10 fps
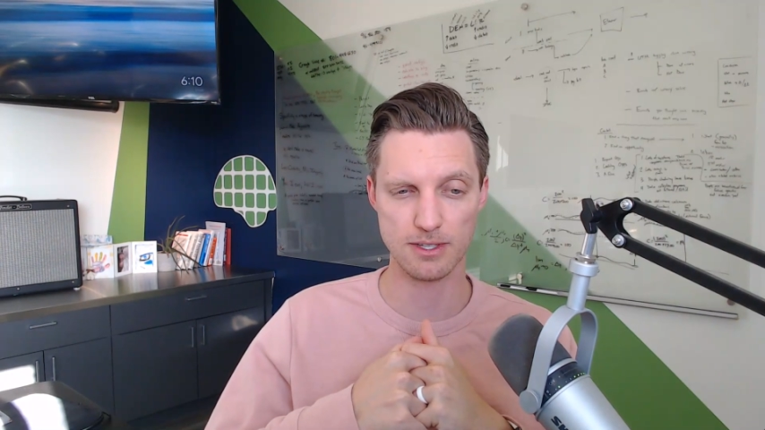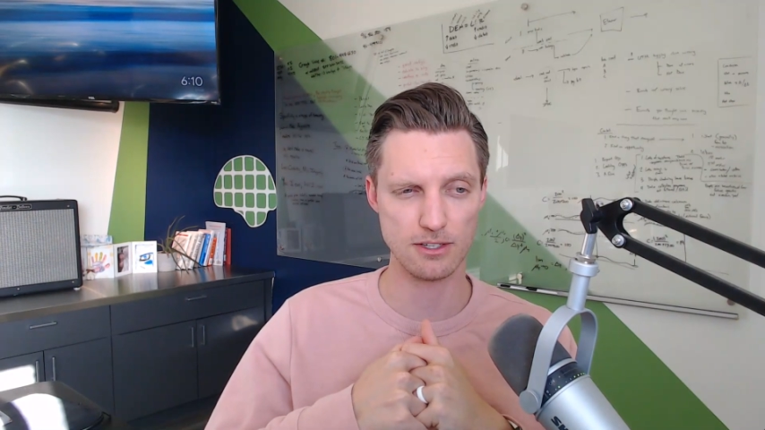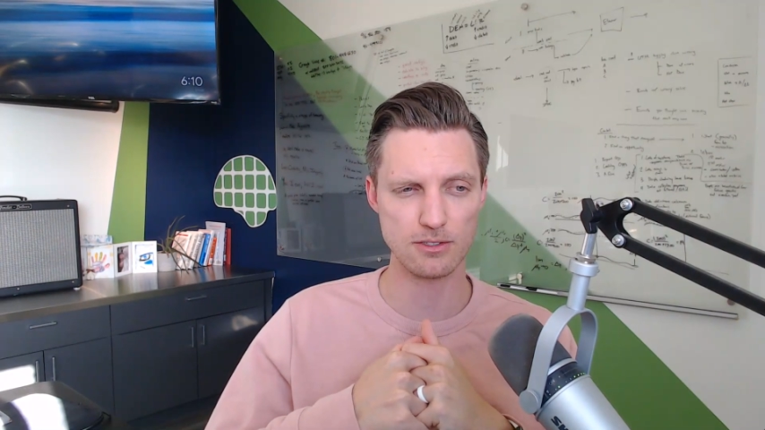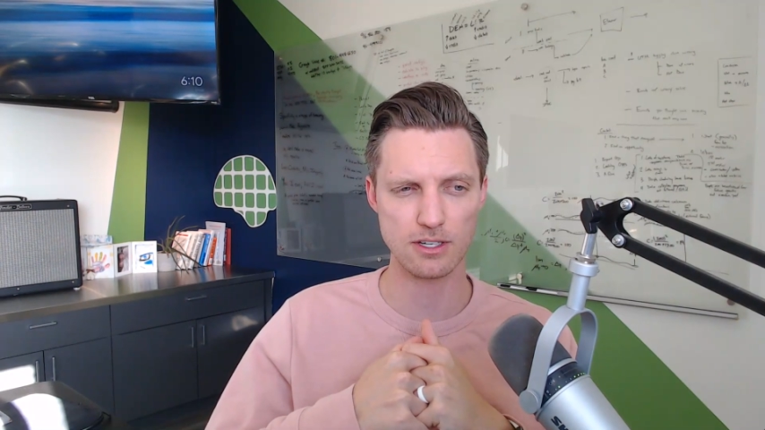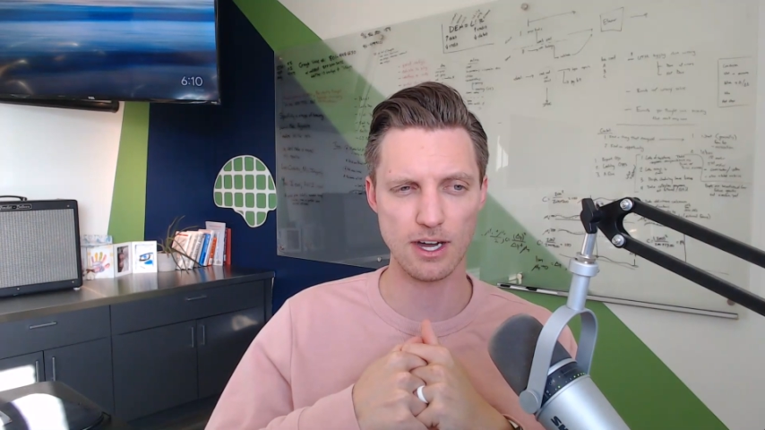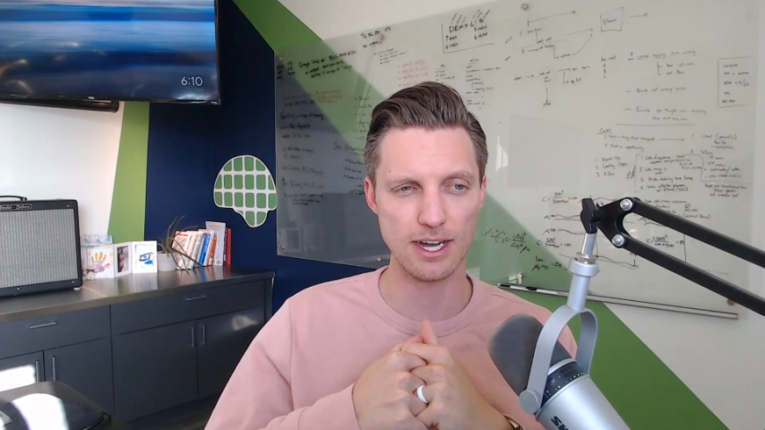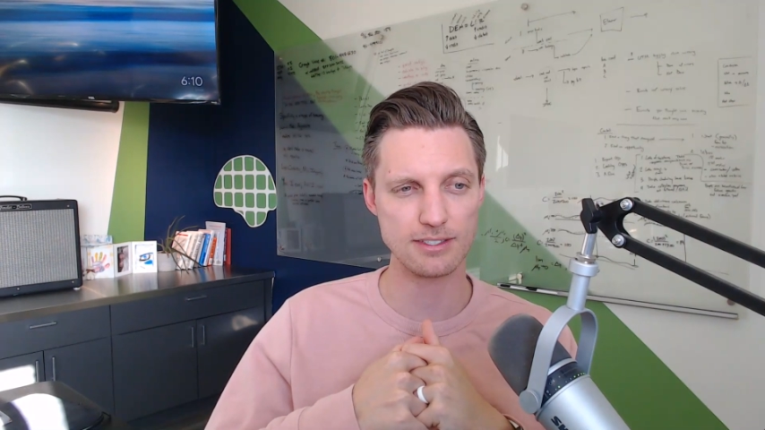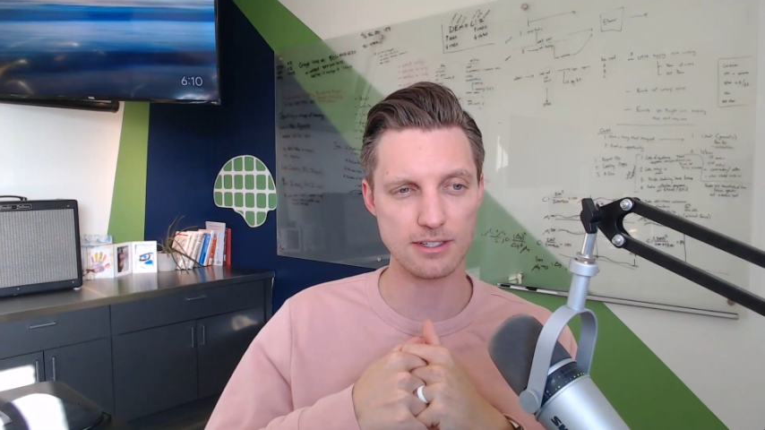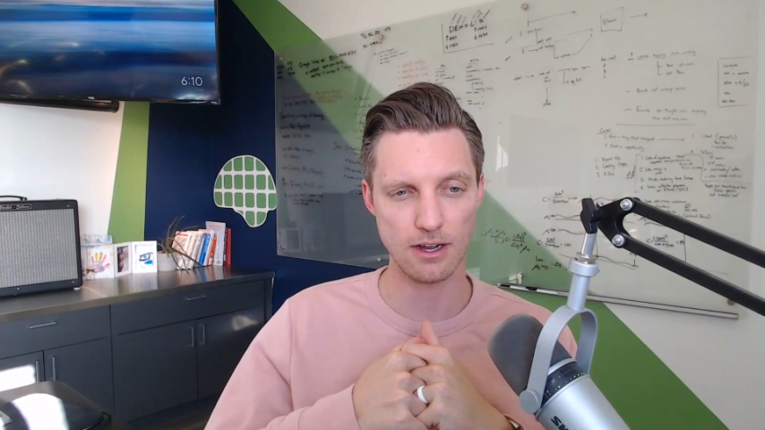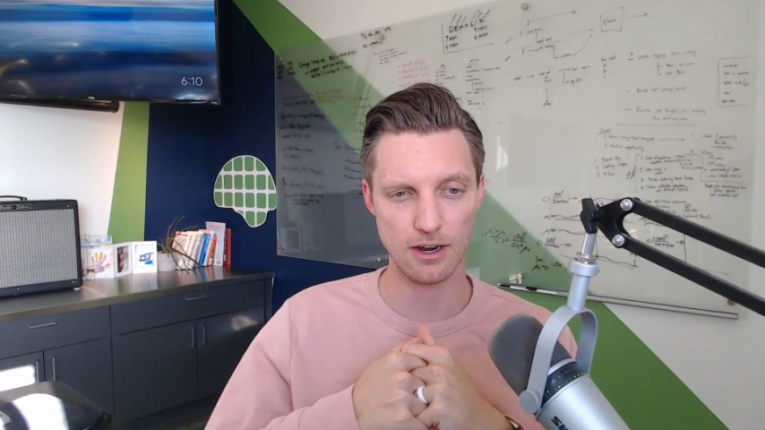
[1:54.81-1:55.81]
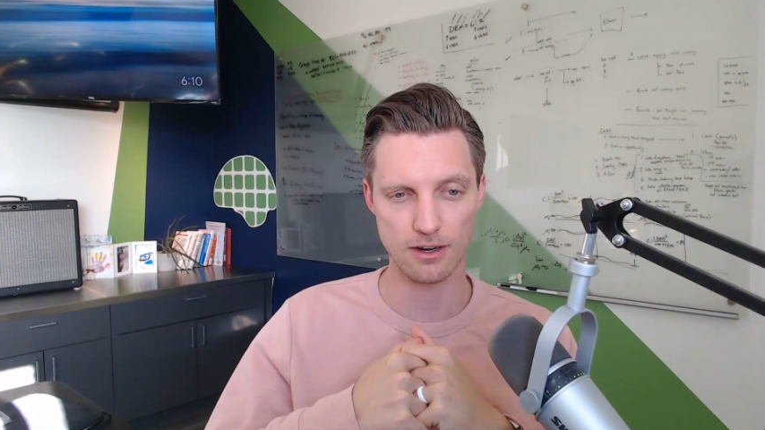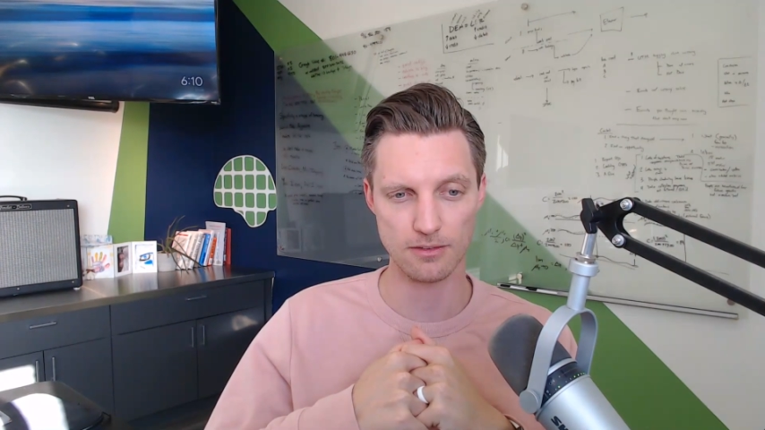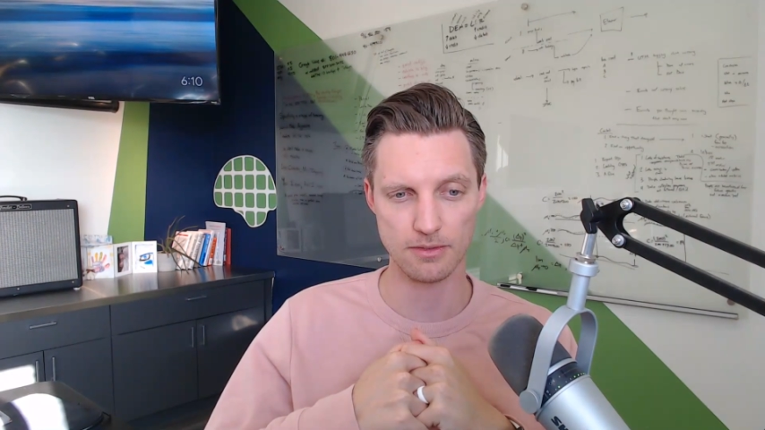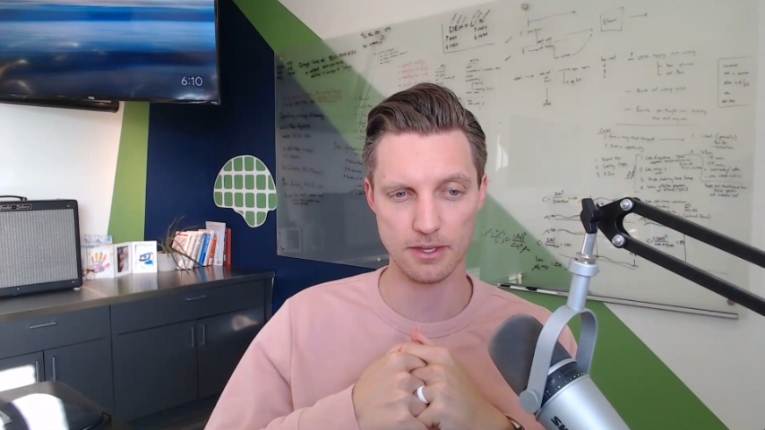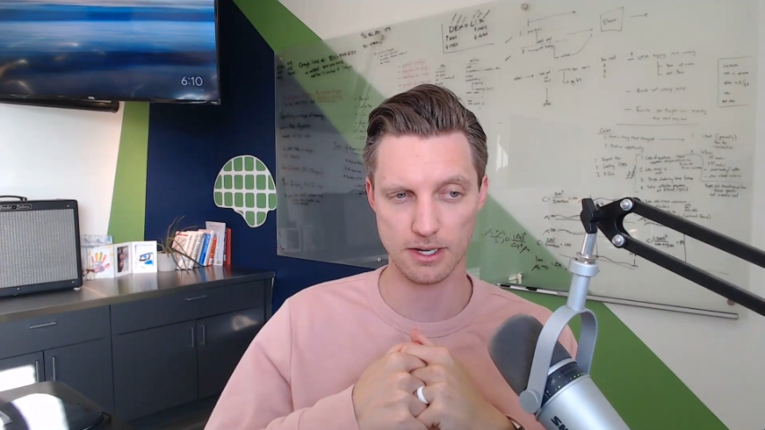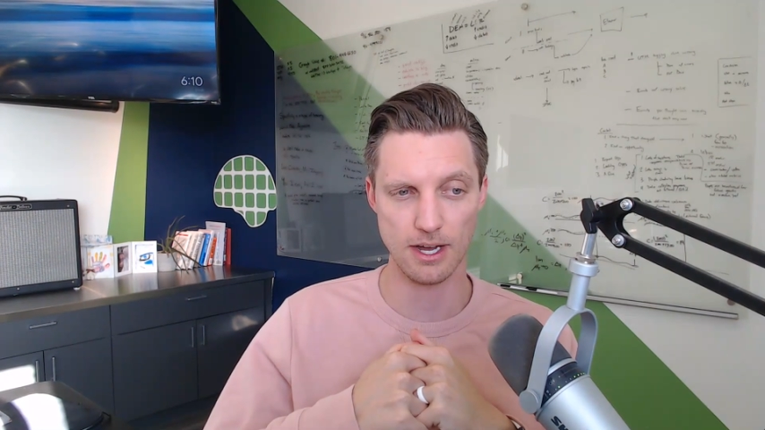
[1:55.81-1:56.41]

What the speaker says: but those costs are the